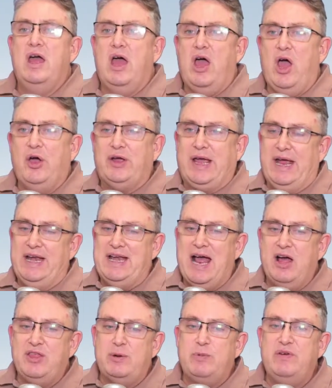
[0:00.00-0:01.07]
Okay, now
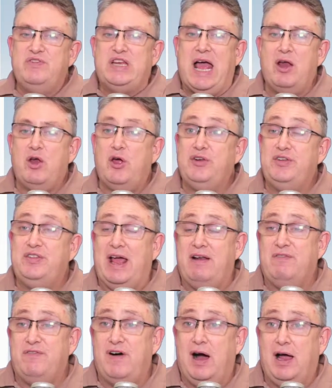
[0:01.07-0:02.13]
that we've downloaded that
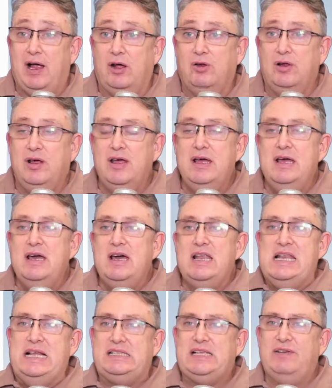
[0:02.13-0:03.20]
file,
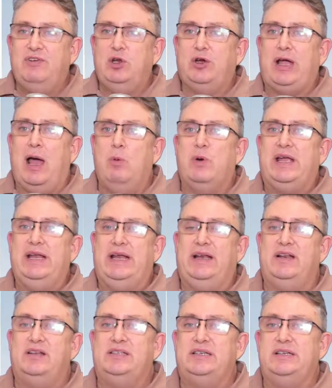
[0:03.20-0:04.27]
let's have a look how we can
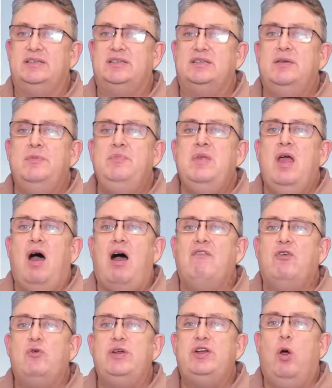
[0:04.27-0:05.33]
edit it. I've
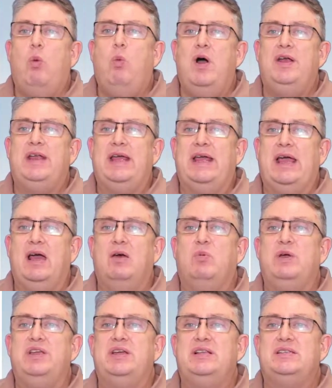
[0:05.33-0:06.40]
already got one here where
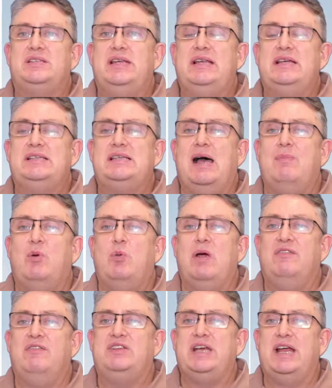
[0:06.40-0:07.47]
you can see an example where
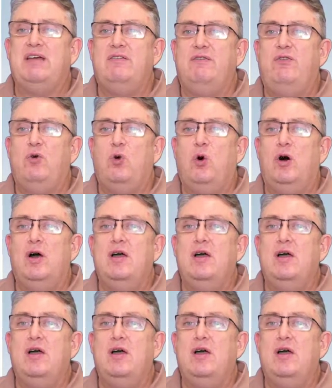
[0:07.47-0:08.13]
I've done it for,